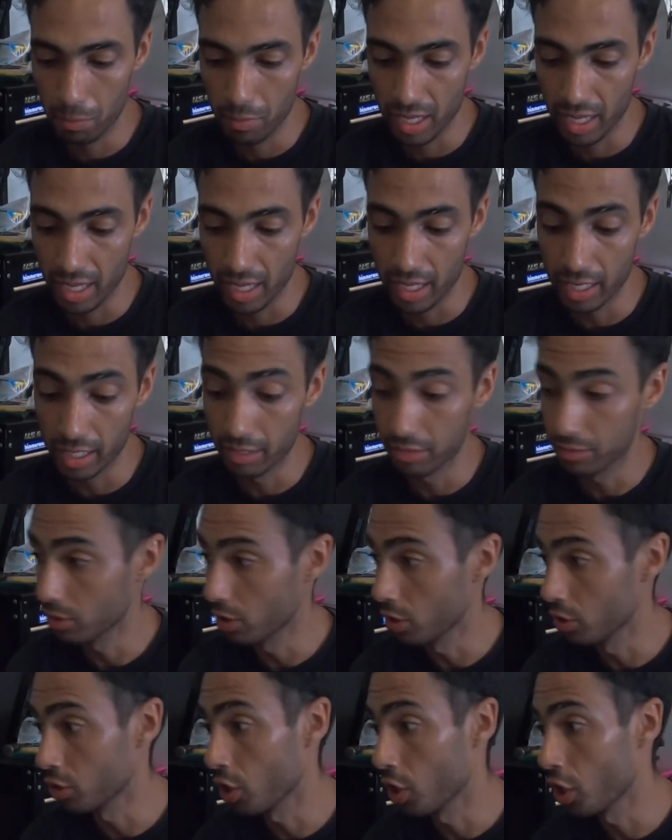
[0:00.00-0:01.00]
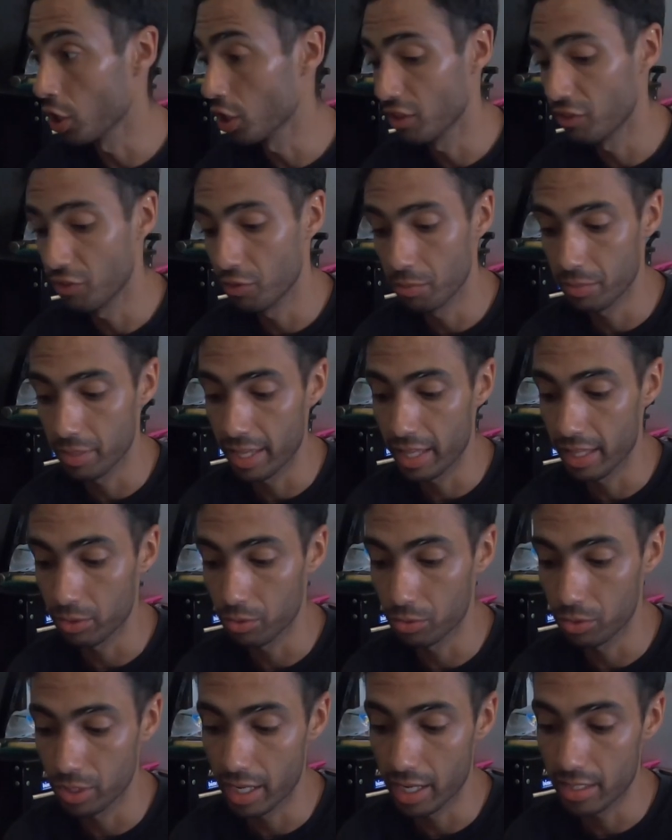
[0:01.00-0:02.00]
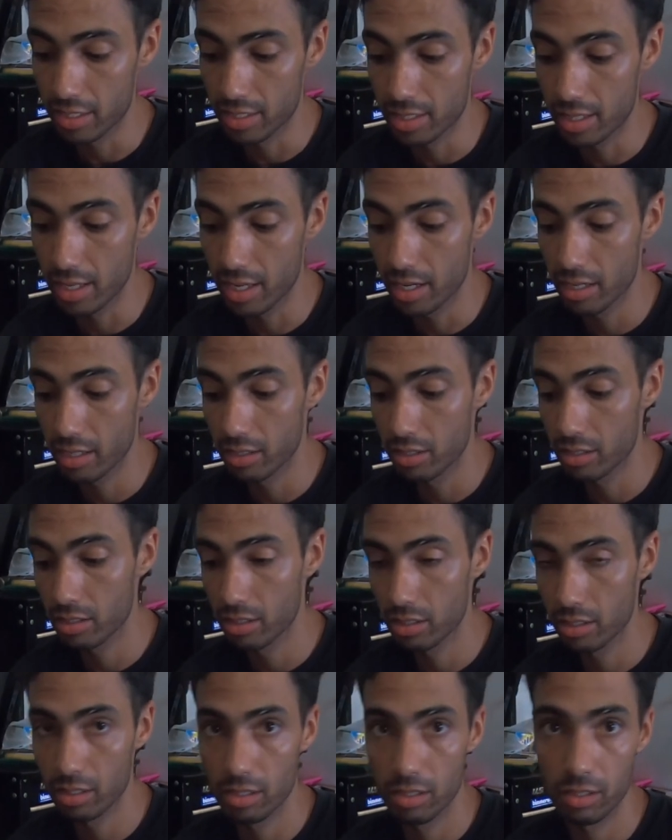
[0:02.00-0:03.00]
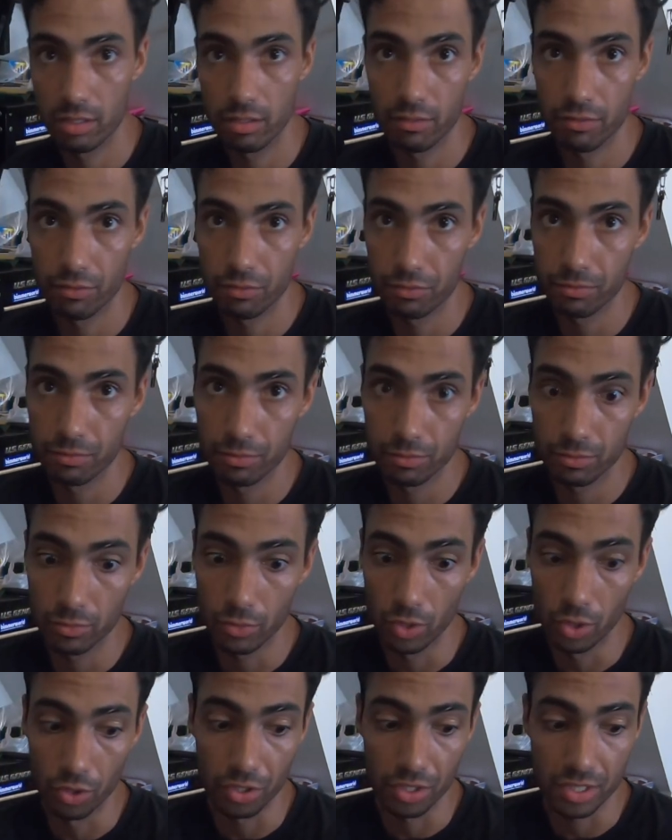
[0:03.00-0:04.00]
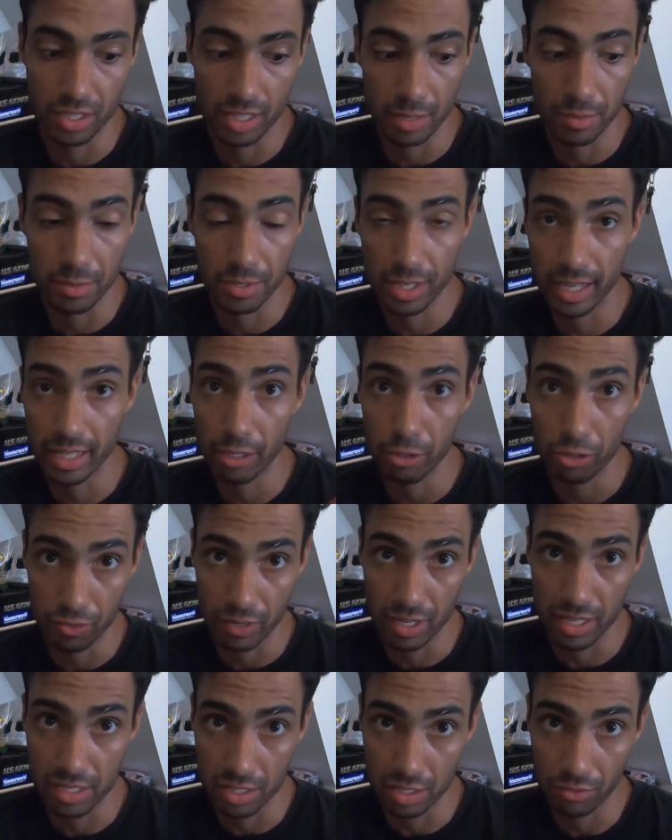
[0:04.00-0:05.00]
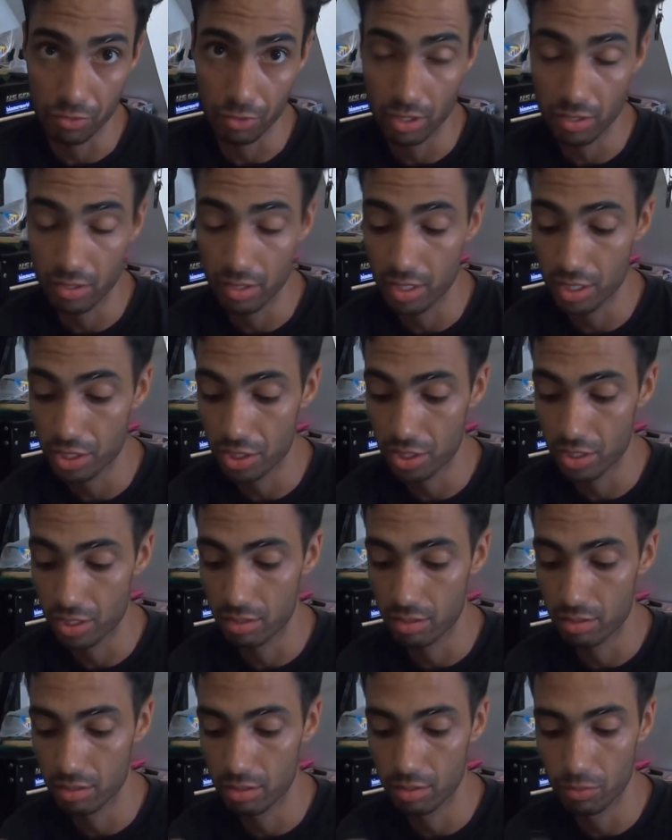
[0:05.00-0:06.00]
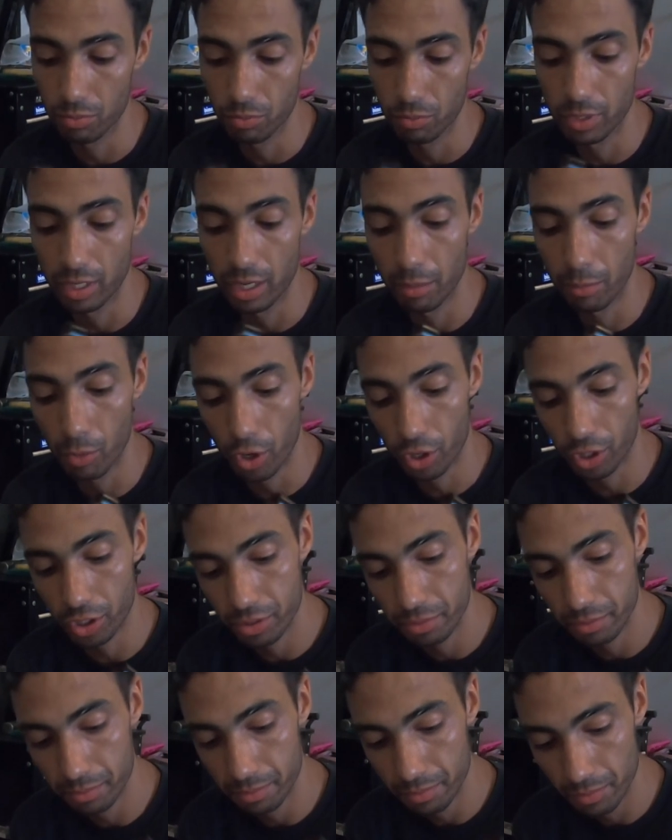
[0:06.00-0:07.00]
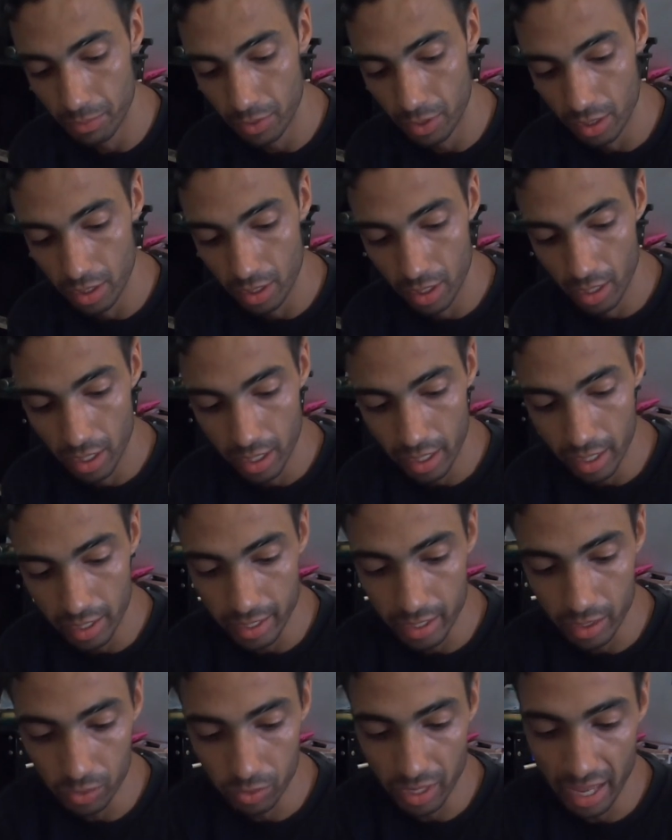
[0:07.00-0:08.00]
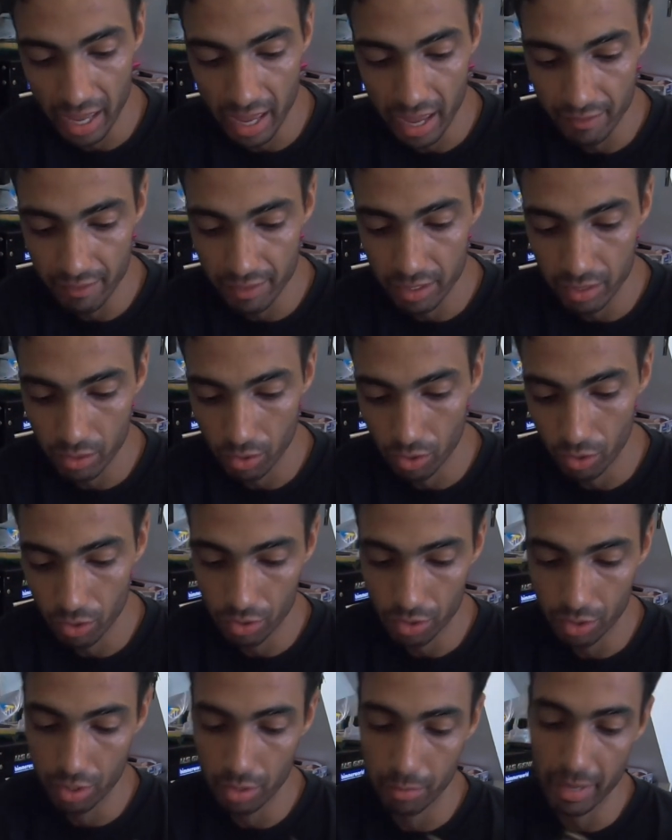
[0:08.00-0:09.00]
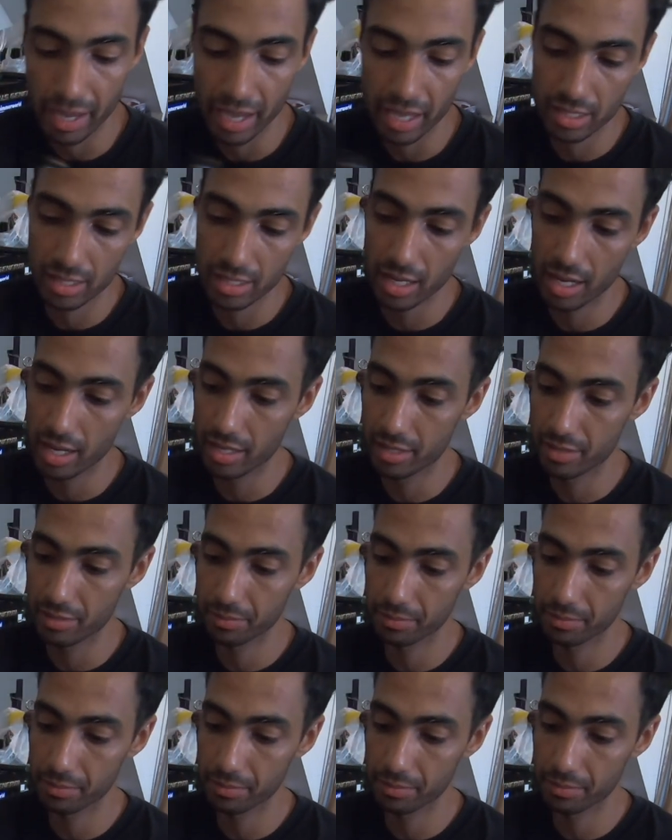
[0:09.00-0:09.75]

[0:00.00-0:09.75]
And on all of them, that little dot's there on the same side that was facing the front of the engine when I marked them, and they don't have it on the back side.